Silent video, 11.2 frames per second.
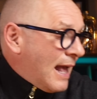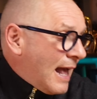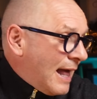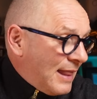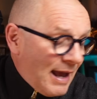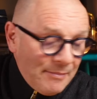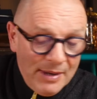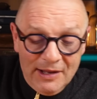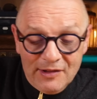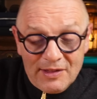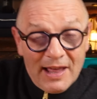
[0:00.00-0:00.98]
And that
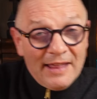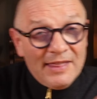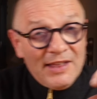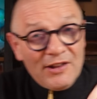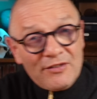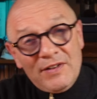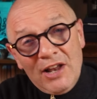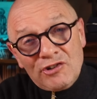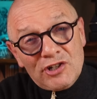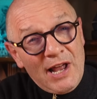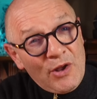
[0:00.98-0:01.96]
means that this
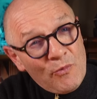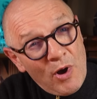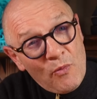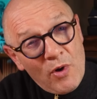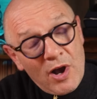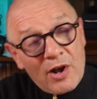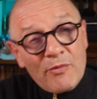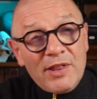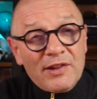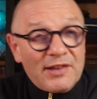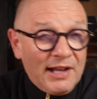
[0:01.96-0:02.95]
flashlight won't work
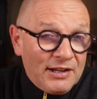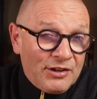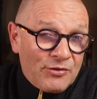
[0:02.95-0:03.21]
with a standard